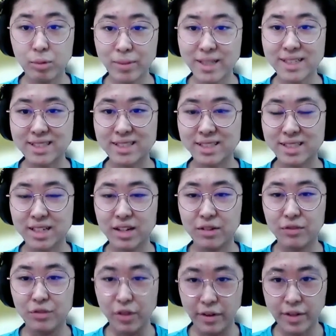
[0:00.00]
Moment is
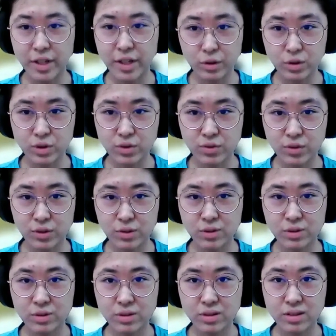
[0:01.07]
a very
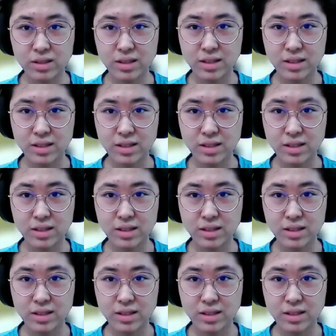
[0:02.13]
useful